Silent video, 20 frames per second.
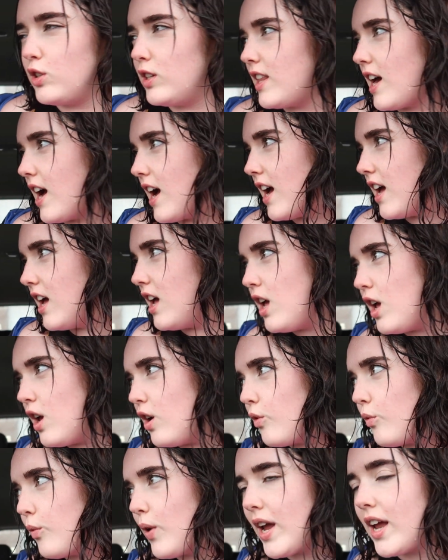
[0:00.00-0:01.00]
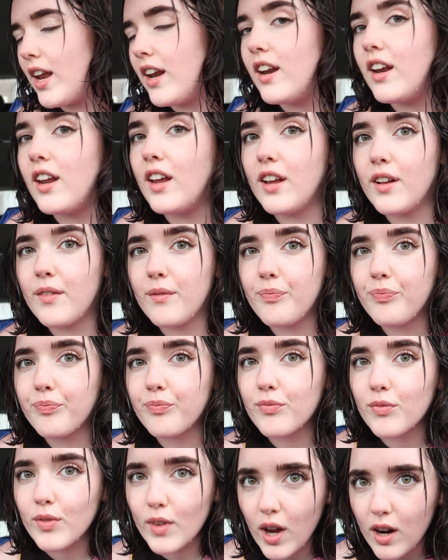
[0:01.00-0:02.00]
you that when
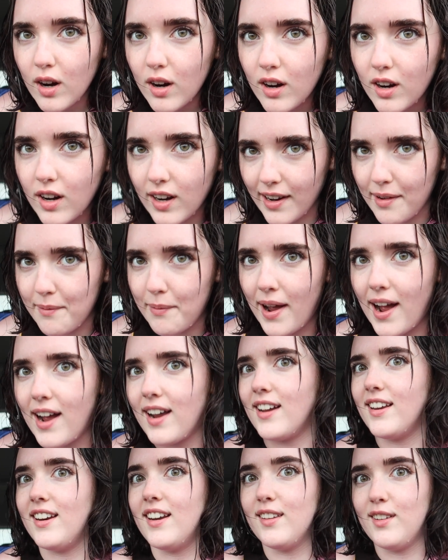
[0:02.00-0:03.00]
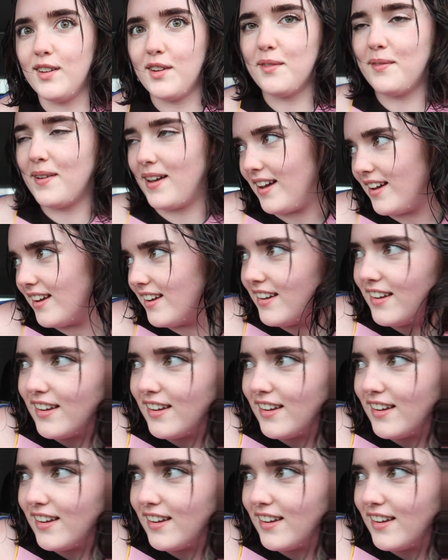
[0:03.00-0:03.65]
we get back and I look a bit